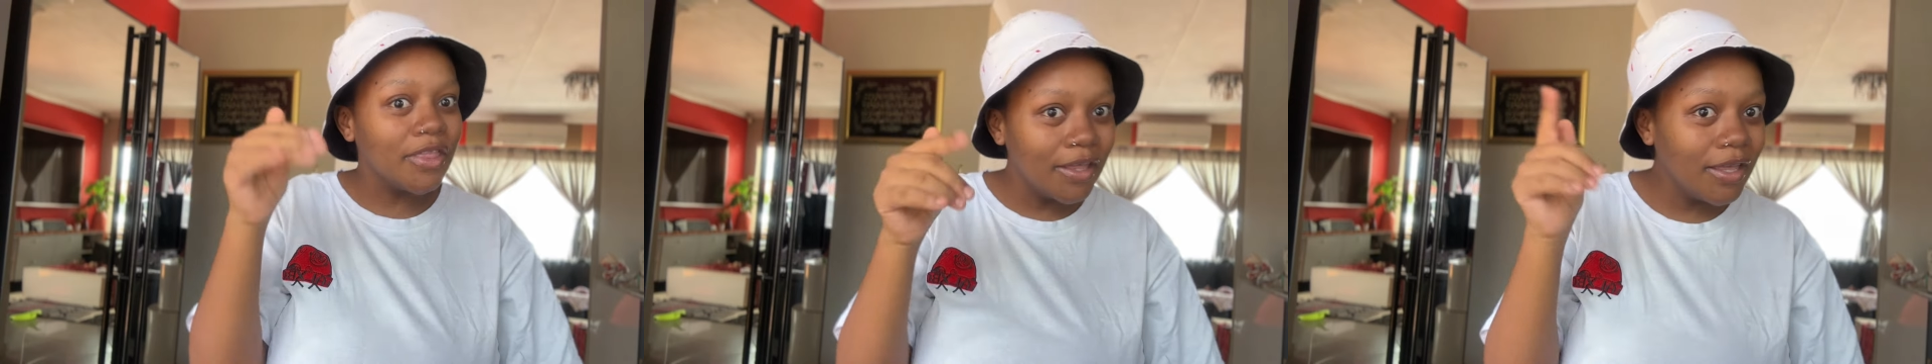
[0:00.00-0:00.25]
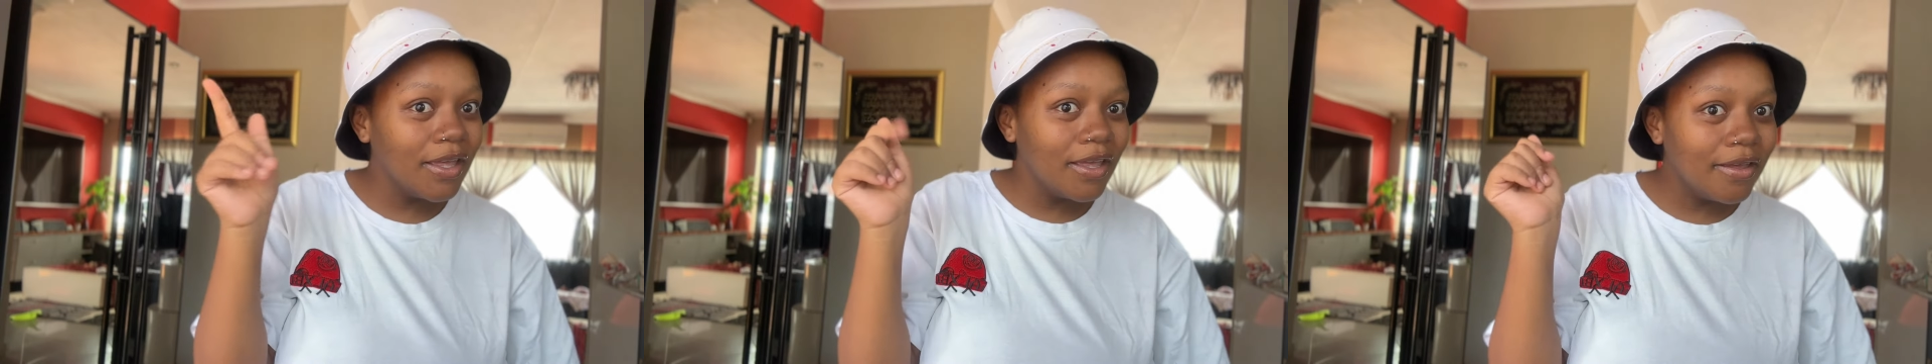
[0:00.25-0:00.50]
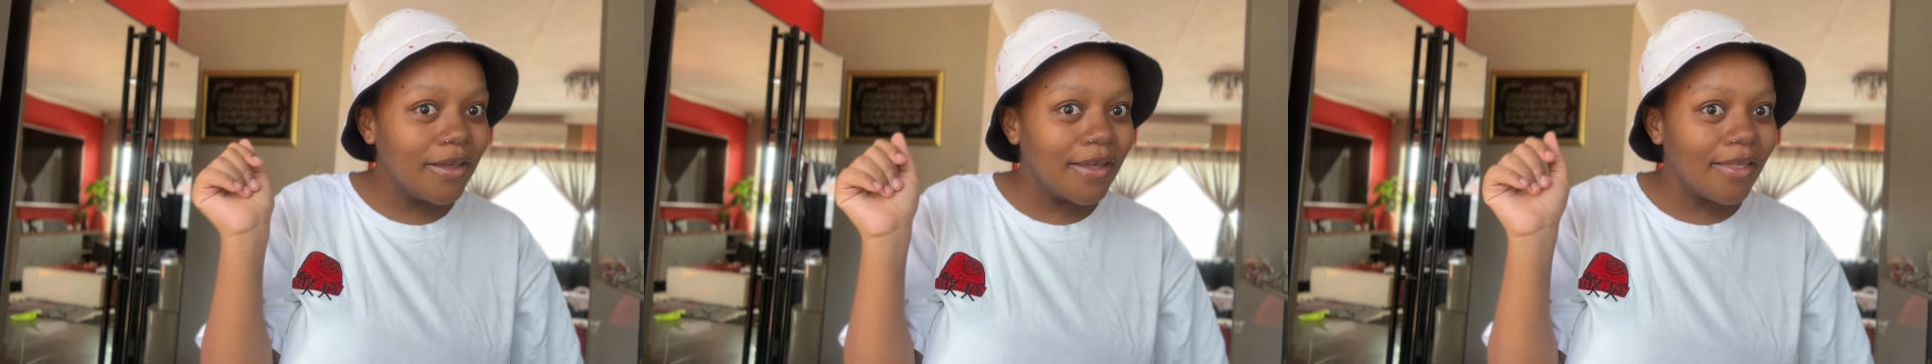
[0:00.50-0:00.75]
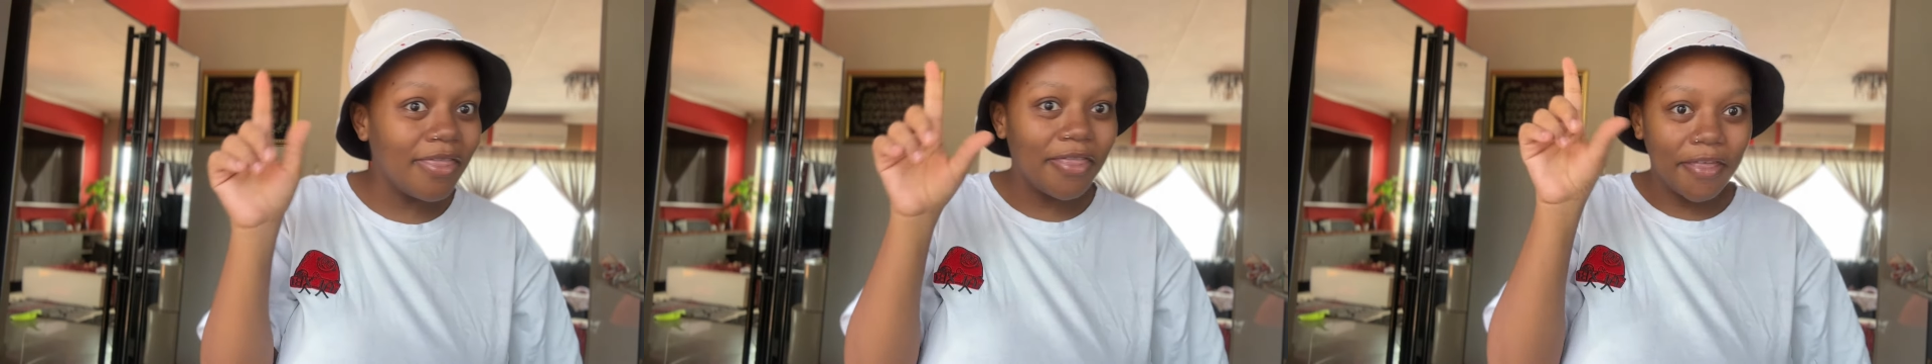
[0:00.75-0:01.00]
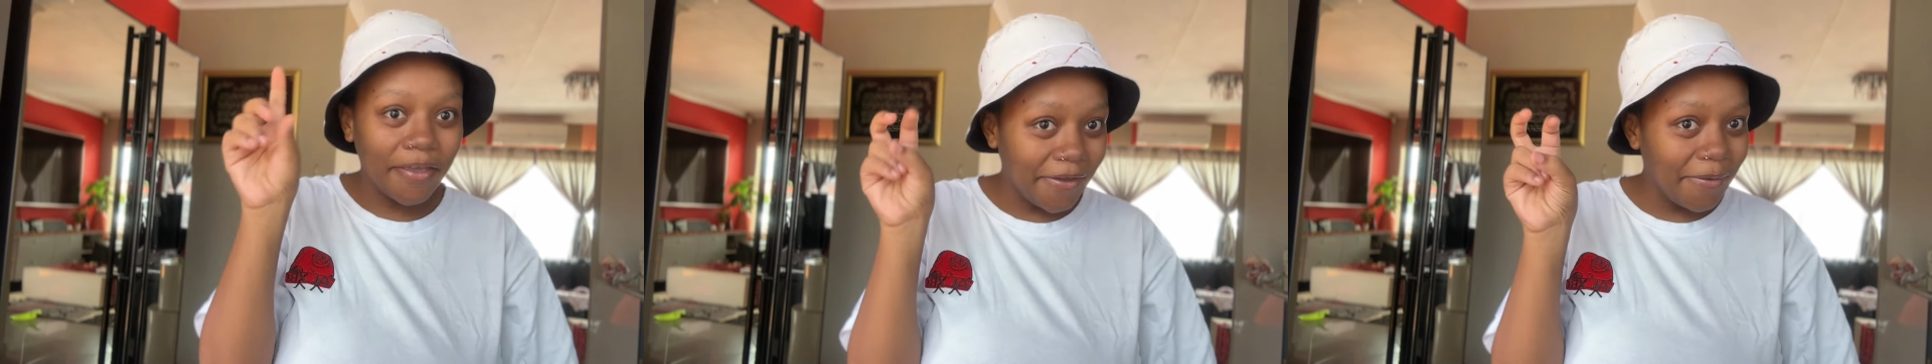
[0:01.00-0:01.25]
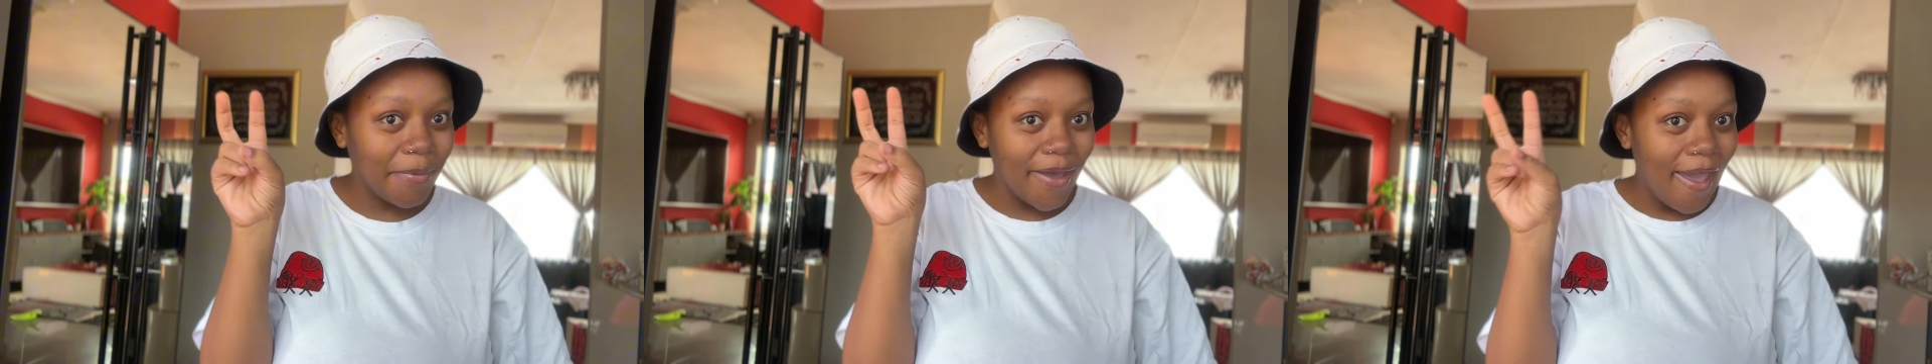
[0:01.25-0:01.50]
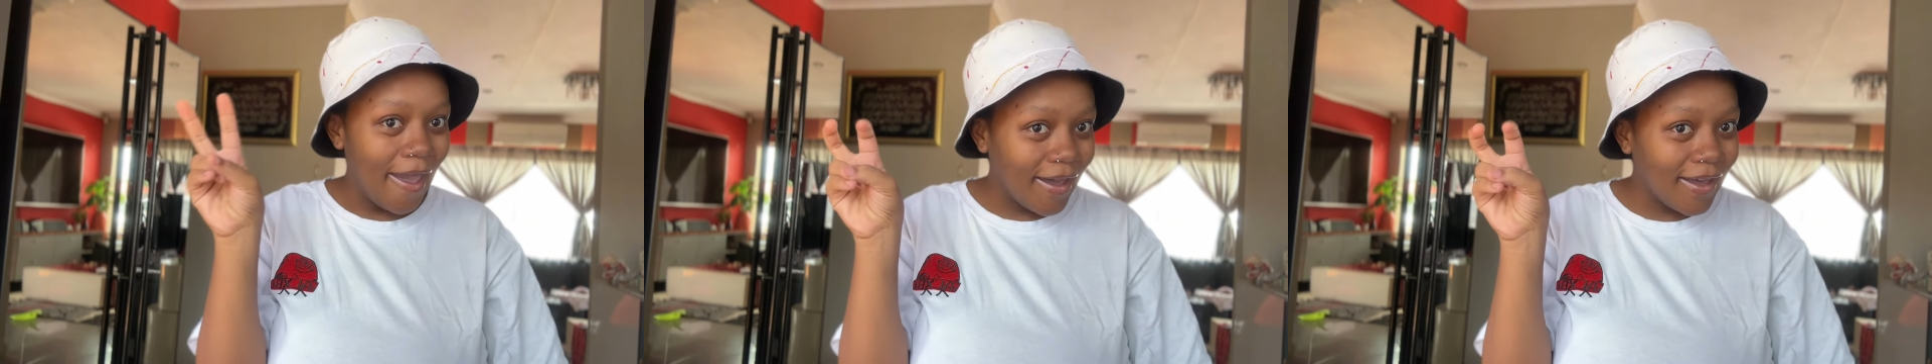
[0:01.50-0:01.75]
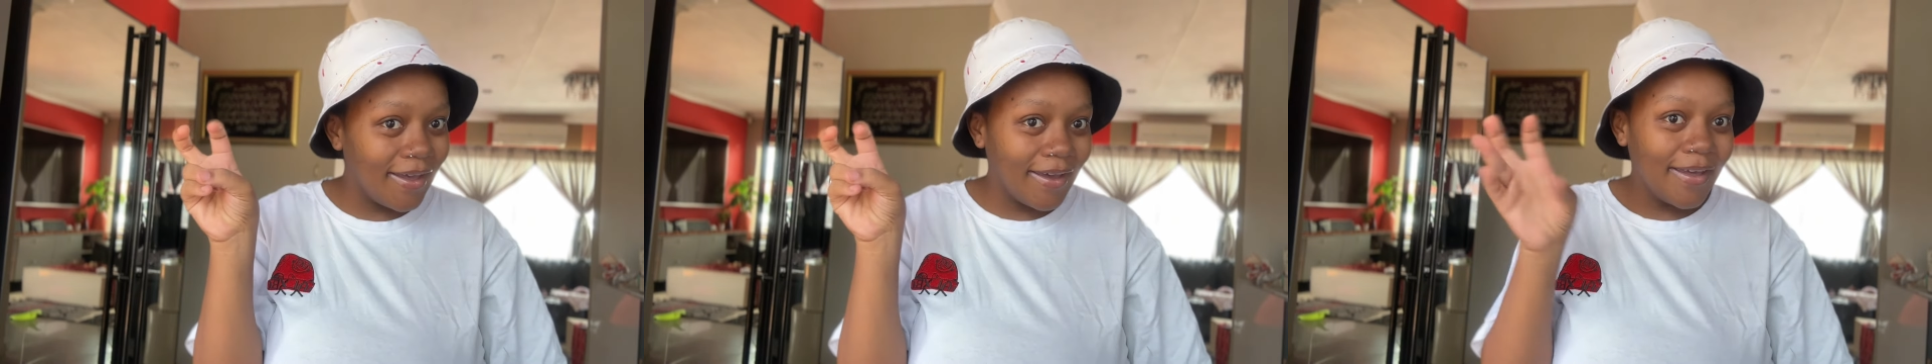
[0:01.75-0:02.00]
the
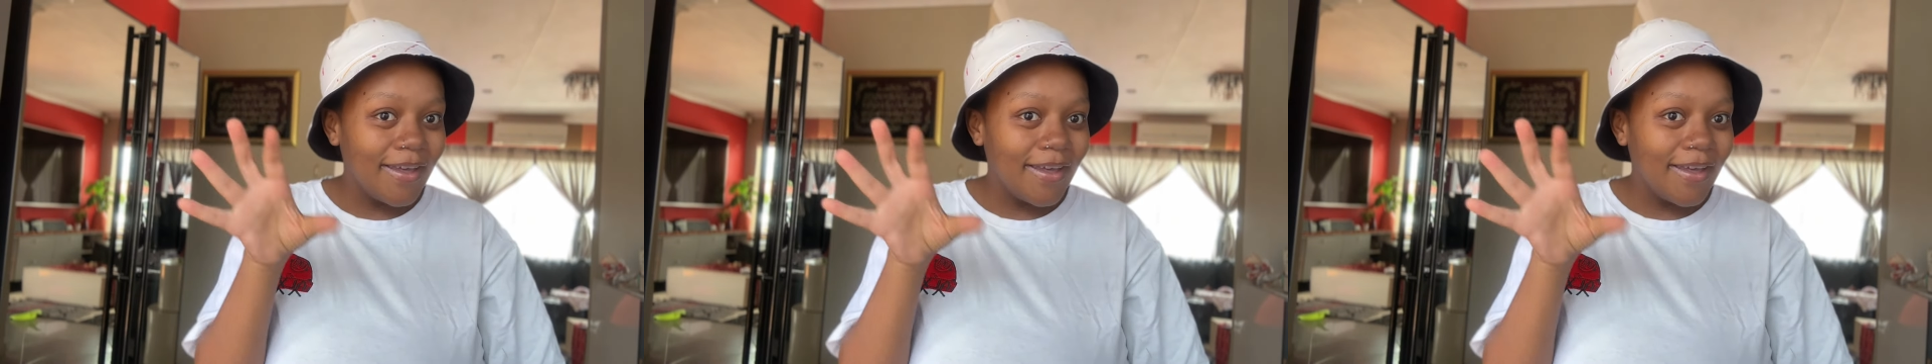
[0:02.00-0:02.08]
bag,